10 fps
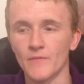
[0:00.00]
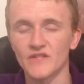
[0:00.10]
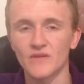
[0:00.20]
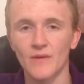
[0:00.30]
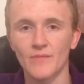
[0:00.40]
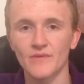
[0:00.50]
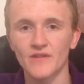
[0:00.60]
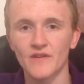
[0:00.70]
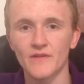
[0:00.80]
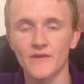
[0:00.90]
We'll see what happens
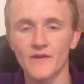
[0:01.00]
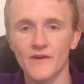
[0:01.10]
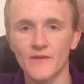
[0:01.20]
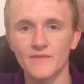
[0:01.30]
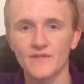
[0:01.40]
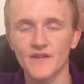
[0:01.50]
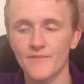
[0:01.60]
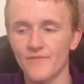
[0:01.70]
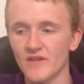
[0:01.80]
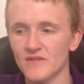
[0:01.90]
then. So yeah,
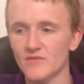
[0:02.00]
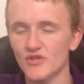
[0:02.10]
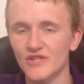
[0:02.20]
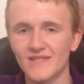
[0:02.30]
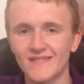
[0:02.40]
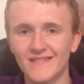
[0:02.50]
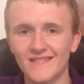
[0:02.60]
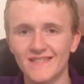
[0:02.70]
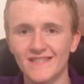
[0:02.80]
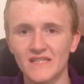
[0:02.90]
thanks for watching.
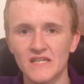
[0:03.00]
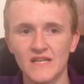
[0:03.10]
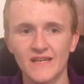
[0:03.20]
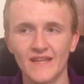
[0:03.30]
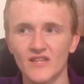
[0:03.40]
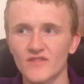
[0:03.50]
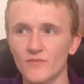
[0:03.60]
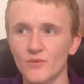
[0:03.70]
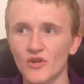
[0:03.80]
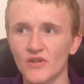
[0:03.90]
Get this
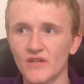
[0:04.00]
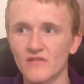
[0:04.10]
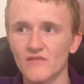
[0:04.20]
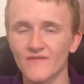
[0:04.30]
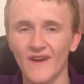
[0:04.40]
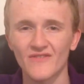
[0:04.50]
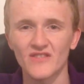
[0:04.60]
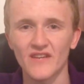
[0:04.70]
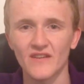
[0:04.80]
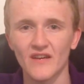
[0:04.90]
uploaded. It's 5 to
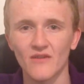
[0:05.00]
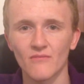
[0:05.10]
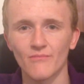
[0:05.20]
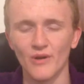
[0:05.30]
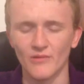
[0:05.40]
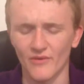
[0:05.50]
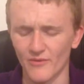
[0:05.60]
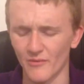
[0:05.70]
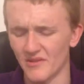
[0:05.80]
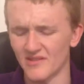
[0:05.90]
10 now. Burnt my
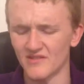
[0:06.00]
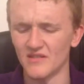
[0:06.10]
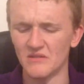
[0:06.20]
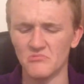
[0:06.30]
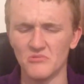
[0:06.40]
thumb a bit today.